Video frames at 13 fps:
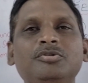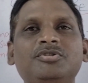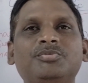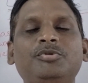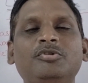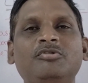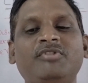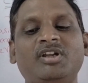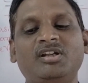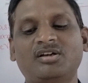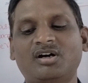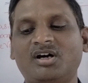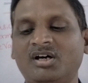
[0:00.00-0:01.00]
the huge
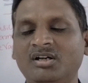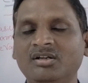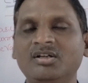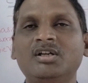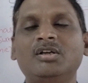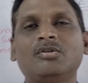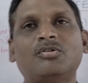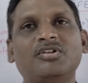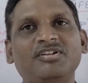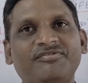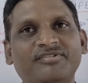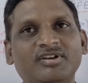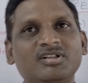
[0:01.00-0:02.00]
blue whale or
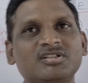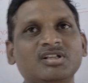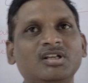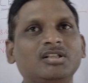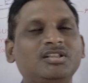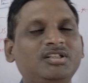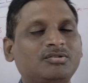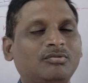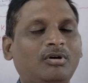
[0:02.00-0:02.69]
conifers.